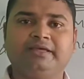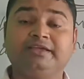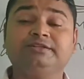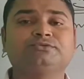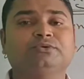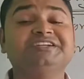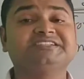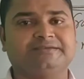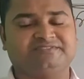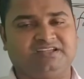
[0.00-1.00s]
In solid
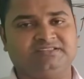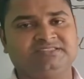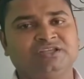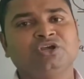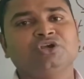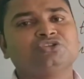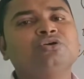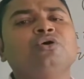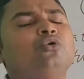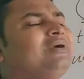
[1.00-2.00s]
substance.
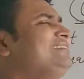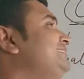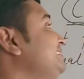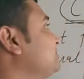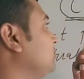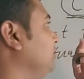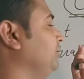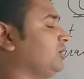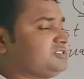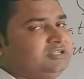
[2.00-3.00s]
So what is this
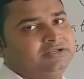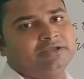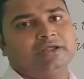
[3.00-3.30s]
conduction?